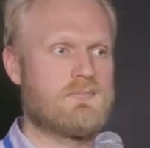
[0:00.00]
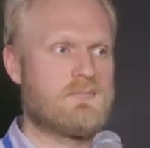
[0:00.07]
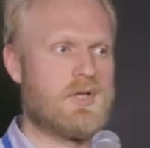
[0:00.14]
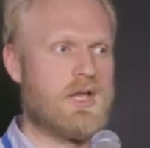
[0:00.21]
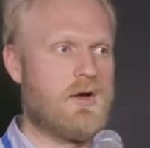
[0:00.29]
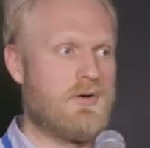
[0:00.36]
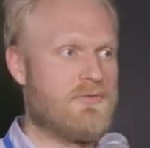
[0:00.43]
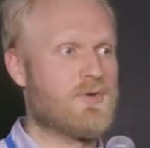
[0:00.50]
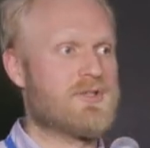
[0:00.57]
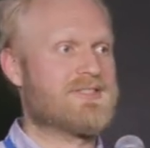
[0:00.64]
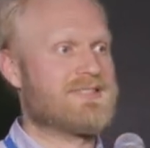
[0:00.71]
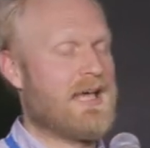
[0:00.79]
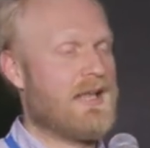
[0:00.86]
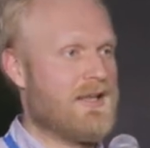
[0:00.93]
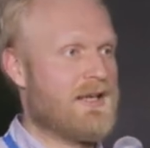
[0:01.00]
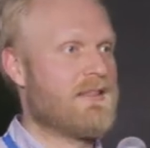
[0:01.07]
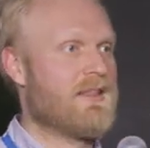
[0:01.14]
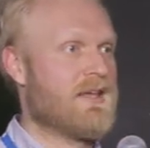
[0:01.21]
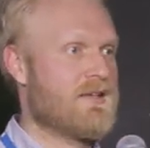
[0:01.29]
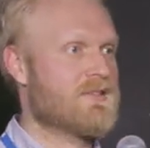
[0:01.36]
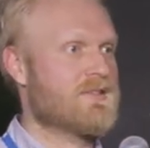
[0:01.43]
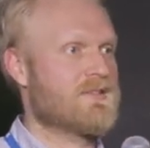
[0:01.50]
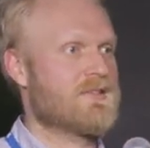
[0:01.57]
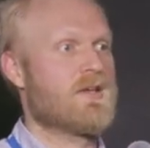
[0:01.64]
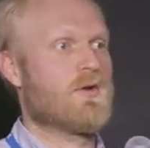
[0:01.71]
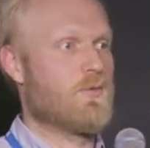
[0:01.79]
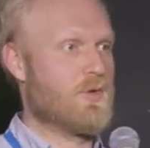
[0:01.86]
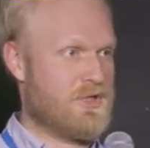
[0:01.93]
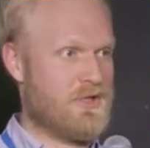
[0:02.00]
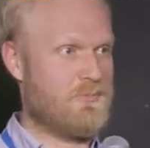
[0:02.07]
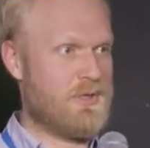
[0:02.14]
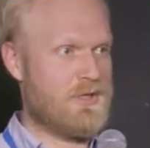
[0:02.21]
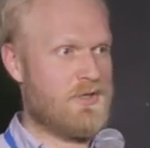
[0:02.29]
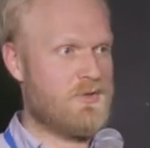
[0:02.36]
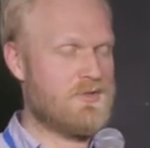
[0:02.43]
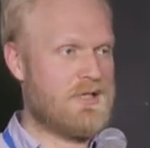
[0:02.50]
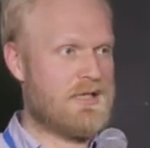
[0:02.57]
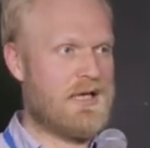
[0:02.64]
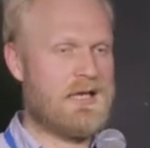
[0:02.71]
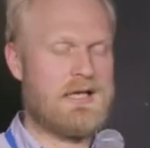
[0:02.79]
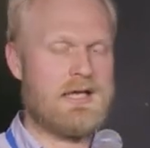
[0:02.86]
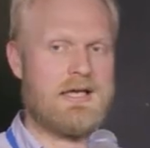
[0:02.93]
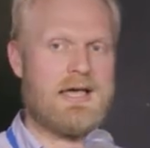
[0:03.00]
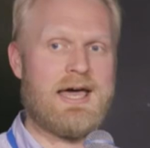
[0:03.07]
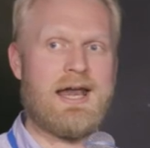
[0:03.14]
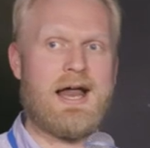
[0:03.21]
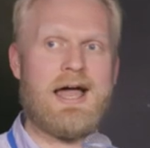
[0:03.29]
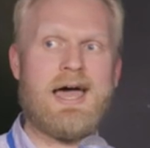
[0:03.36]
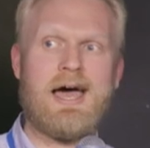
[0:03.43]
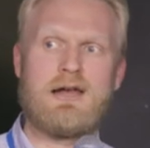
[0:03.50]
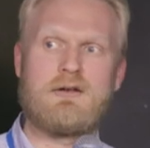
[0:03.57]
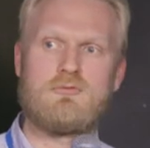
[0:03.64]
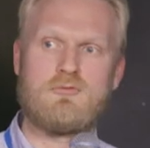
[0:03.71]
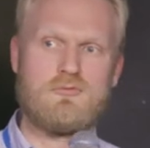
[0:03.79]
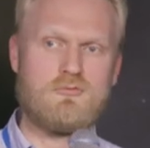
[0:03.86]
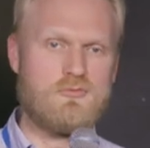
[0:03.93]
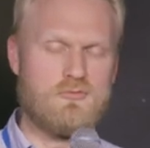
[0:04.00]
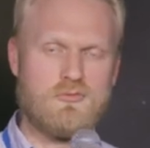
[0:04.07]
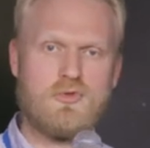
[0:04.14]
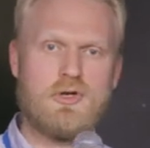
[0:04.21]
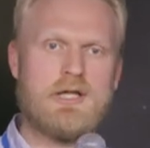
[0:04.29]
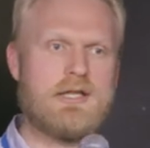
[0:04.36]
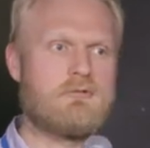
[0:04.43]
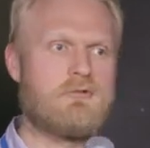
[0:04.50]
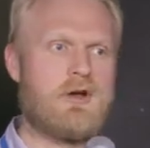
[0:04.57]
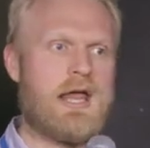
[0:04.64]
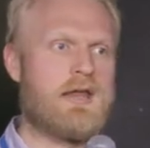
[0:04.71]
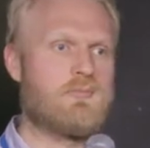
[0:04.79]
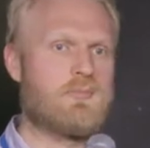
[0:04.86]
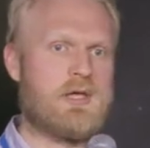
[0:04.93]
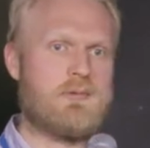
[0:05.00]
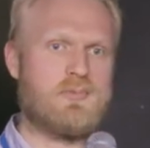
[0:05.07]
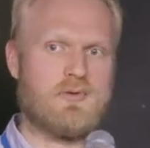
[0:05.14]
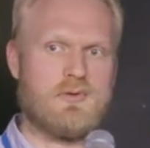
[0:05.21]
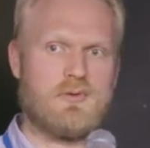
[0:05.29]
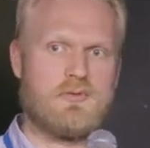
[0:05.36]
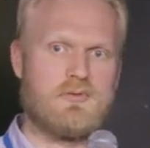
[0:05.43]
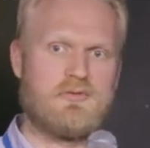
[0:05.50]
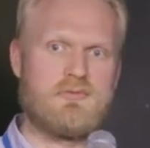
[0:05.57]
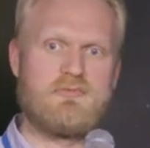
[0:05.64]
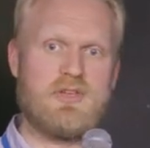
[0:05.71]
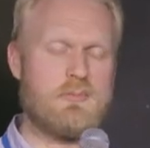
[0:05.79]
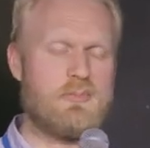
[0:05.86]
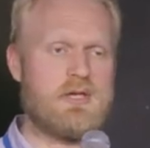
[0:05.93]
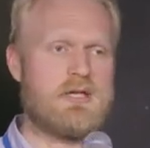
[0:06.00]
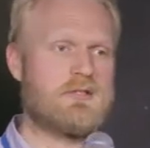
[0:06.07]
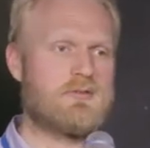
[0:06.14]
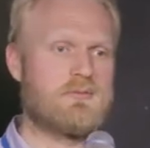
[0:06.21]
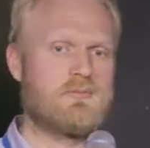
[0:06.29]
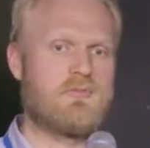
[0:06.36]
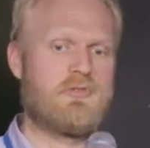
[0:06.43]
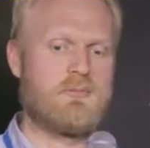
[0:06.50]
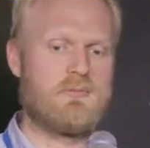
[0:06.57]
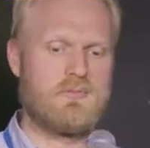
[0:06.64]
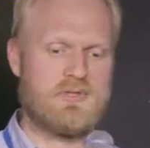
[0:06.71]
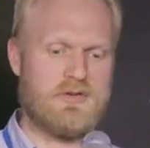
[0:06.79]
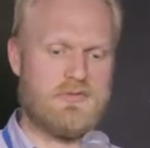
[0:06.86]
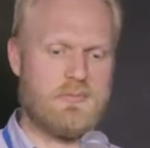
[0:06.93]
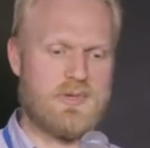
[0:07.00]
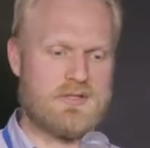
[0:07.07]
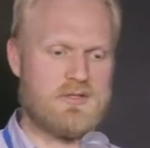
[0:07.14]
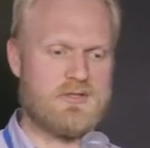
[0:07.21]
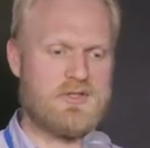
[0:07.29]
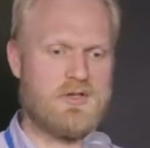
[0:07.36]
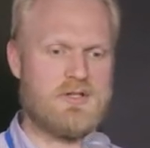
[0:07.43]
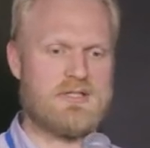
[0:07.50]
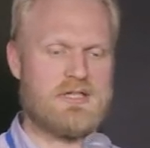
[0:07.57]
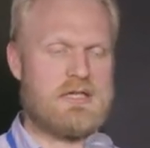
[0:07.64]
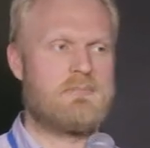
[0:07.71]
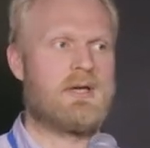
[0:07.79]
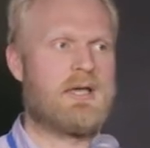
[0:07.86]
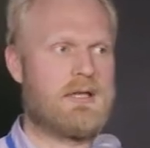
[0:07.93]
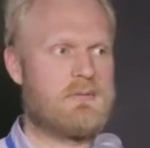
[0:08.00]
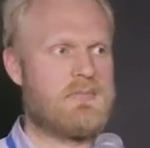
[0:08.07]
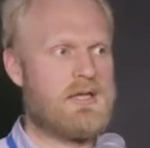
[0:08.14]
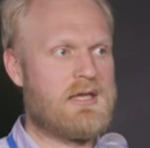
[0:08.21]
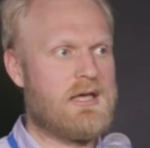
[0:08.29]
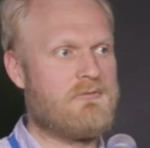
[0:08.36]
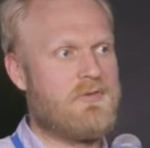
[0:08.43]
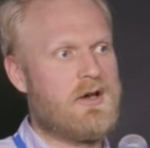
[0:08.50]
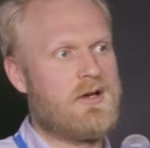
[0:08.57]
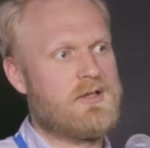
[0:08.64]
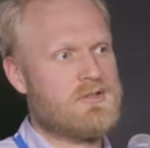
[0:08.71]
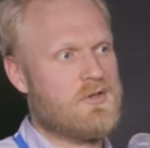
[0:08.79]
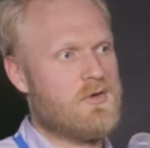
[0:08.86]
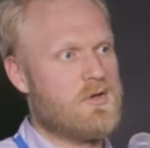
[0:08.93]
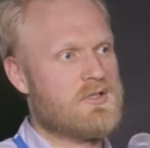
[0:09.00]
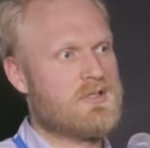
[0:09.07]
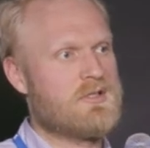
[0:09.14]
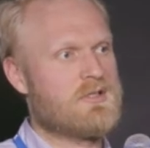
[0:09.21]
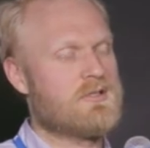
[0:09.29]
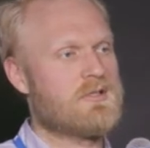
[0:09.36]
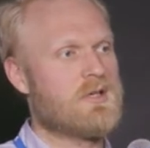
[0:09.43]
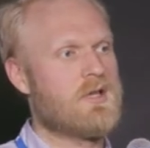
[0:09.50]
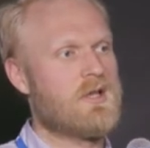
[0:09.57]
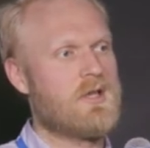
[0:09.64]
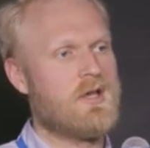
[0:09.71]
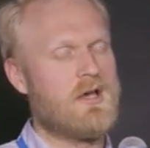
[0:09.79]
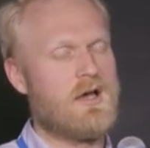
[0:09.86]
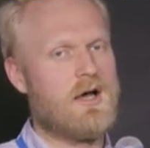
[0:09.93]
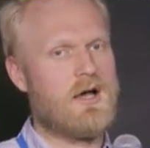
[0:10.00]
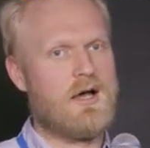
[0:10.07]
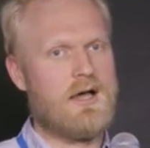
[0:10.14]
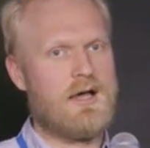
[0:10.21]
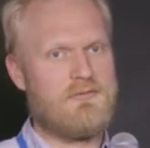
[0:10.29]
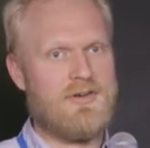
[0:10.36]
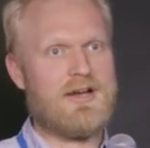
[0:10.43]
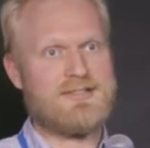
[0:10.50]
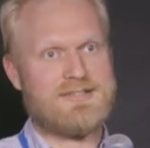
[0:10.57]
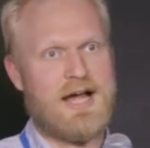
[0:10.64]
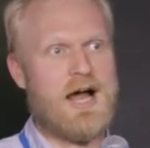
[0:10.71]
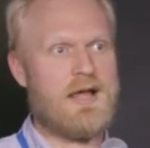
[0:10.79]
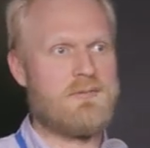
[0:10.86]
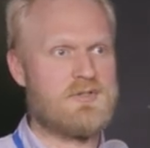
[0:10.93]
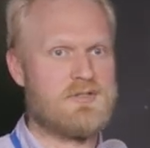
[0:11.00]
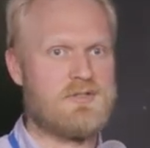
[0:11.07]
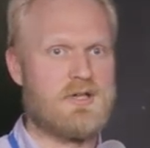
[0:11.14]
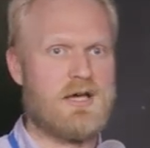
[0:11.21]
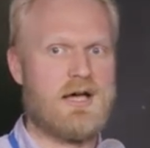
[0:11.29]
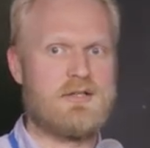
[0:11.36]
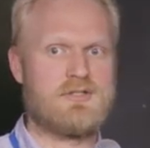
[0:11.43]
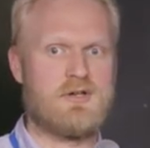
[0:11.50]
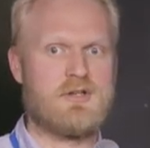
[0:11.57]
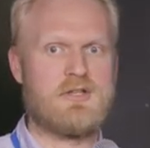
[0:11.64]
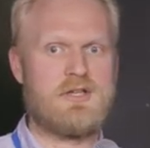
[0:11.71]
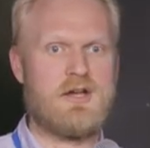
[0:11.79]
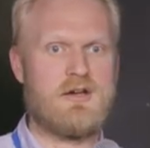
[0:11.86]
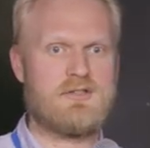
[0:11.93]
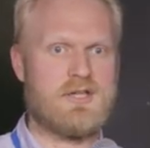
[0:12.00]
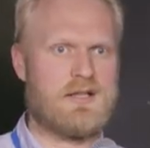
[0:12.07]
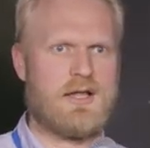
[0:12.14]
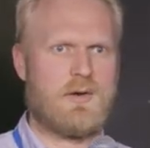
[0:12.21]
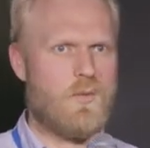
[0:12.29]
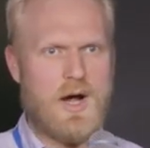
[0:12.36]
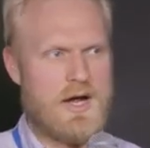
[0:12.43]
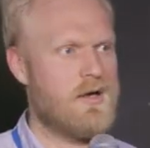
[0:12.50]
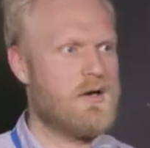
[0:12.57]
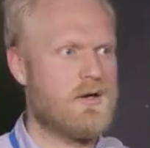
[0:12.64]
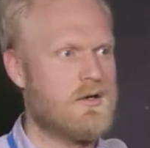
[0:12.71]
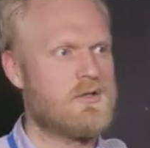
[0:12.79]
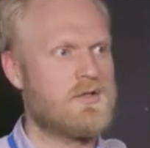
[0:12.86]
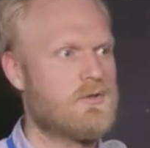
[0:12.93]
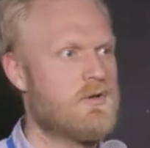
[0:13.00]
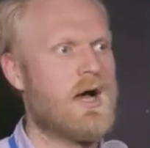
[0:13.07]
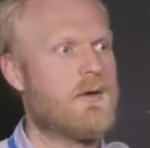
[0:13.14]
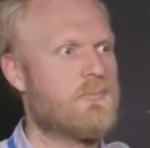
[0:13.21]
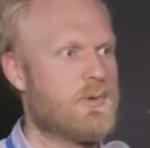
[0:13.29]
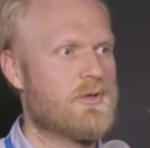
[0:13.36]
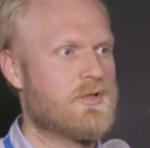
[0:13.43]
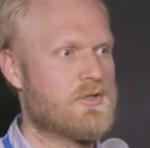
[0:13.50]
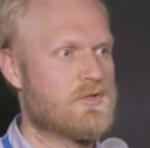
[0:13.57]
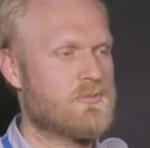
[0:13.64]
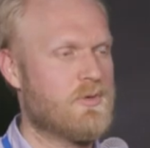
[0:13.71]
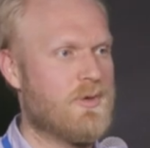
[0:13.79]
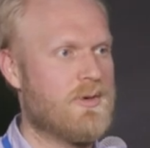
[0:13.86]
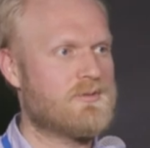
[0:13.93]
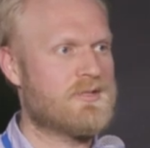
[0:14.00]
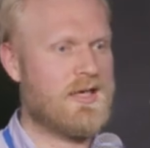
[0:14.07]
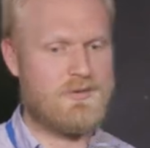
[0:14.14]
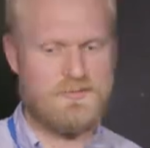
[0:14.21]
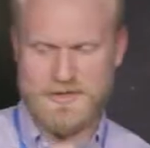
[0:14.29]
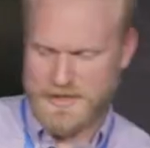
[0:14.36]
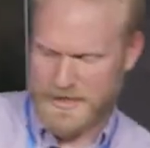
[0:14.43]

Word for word: you know if we're selling this we should be using it and I had really random people VPs from from different business units emailing me at various courses uh, at various times uh, during the year saying like why are you not building a Drupal website and we